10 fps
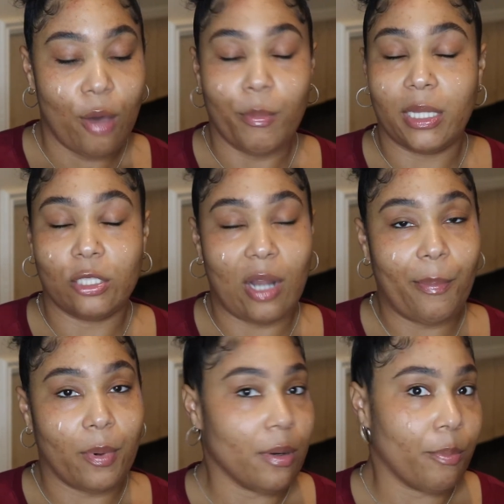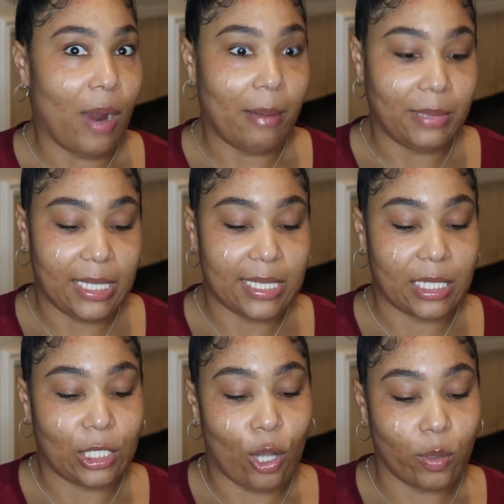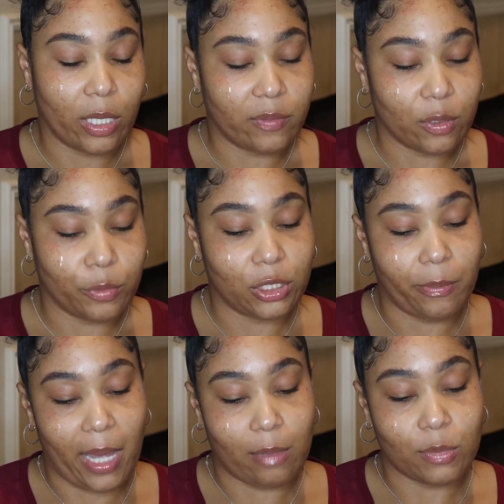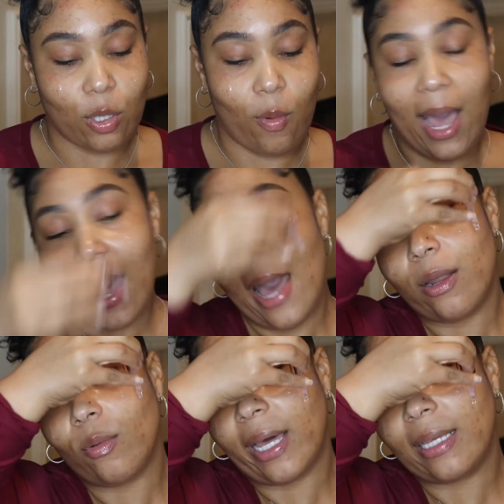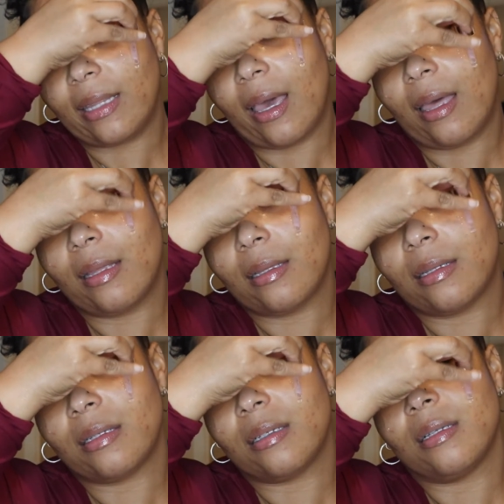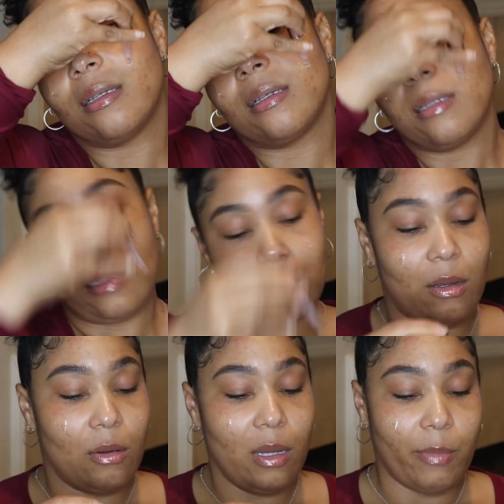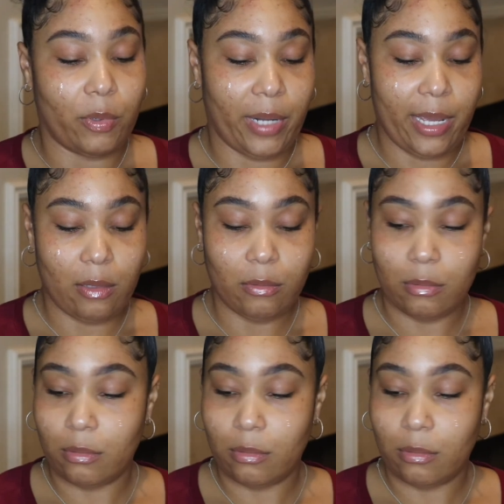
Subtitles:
but the dropper probably isn't long enough to reach the bottom, so I don't like that. Oh, come on now.